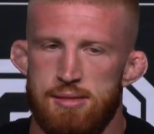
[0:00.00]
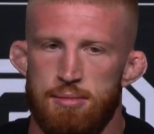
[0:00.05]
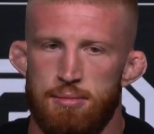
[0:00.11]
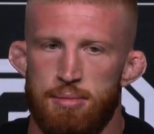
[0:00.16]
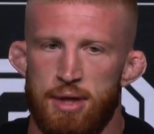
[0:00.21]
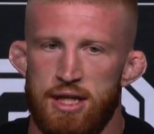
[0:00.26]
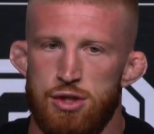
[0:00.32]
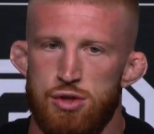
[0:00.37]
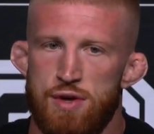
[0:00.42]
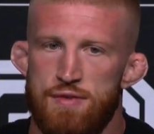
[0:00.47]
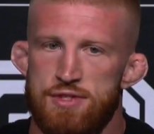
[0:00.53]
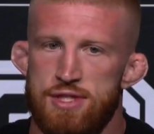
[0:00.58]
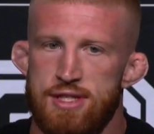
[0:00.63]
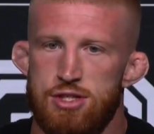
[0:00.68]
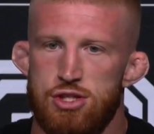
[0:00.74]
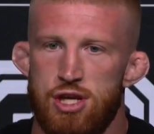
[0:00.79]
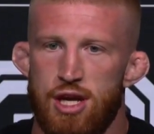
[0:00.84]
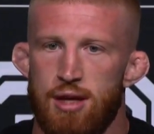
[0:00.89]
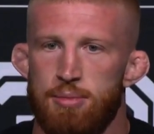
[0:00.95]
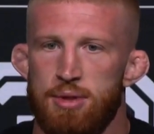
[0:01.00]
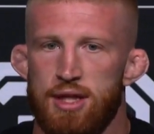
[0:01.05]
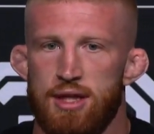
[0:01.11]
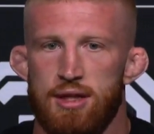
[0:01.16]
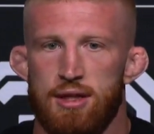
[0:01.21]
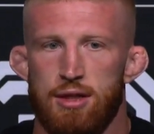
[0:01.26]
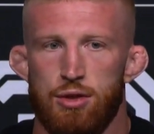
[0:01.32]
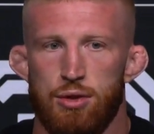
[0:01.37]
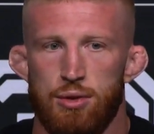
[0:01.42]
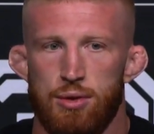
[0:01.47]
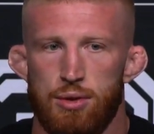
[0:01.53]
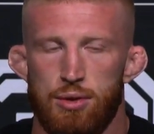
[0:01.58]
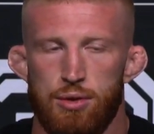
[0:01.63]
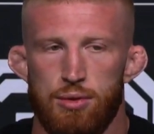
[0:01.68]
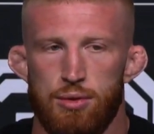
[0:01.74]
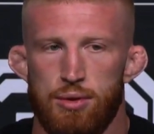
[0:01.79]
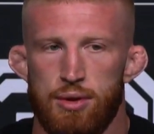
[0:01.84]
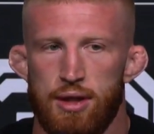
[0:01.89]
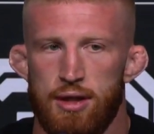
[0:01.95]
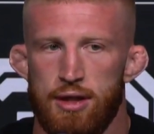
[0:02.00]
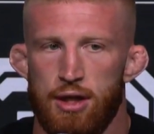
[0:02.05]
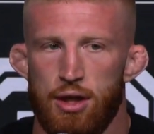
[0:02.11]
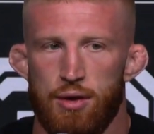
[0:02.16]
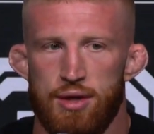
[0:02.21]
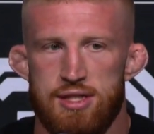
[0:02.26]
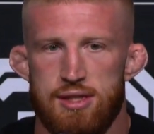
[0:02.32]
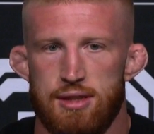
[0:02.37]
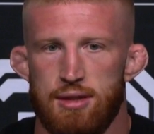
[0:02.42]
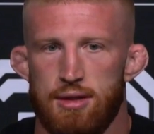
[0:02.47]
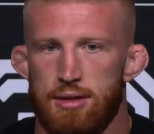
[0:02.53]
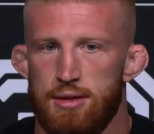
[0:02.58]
been UFC champion, who you know, is